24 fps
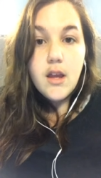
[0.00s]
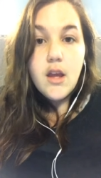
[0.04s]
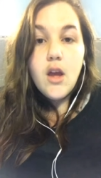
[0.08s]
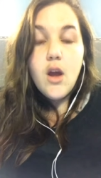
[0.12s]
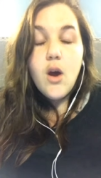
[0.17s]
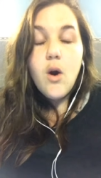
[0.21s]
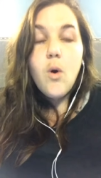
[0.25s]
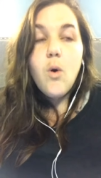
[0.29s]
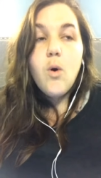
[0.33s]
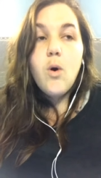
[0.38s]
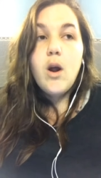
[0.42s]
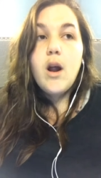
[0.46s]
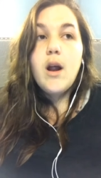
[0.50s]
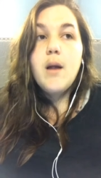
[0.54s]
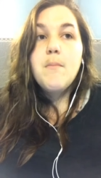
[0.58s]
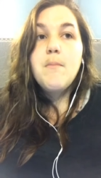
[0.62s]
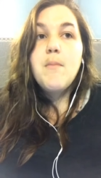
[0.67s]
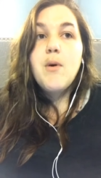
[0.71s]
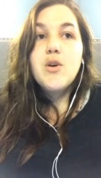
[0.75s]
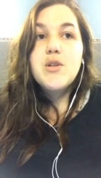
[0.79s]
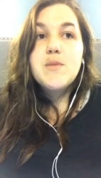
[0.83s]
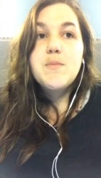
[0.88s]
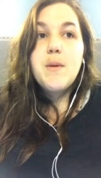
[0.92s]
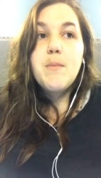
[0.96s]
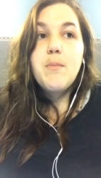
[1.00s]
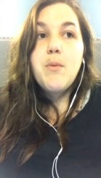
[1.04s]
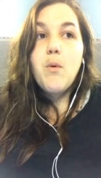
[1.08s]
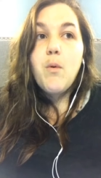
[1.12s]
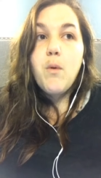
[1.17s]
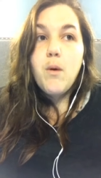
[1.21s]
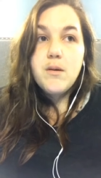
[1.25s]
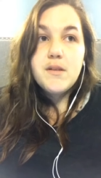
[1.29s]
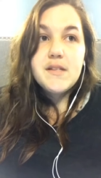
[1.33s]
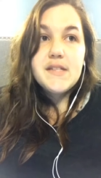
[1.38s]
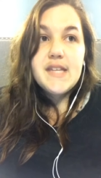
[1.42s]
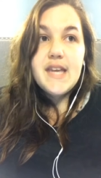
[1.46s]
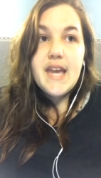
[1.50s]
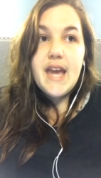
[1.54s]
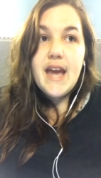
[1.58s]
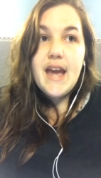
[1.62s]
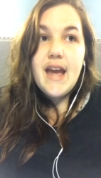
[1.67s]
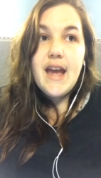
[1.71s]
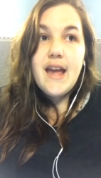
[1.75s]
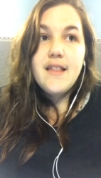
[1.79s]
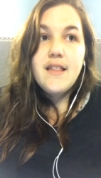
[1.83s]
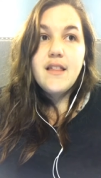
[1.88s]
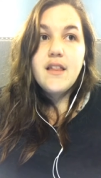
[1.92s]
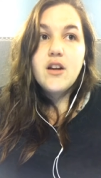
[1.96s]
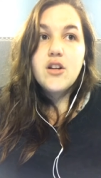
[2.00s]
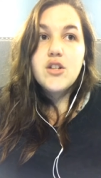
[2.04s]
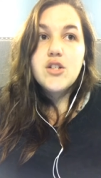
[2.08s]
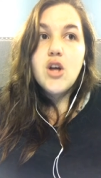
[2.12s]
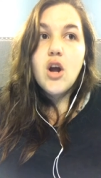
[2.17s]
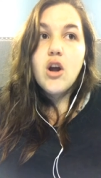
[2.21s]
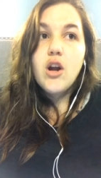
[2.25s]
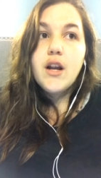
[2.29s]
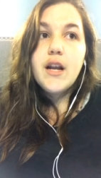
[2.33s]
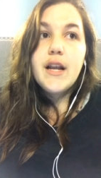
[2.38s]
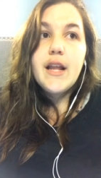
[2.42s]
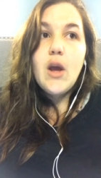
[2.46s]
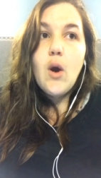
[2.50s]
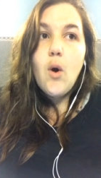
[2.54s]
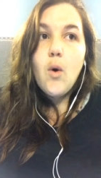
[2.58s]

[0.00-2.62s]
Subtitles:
or most people won't see it. And there's already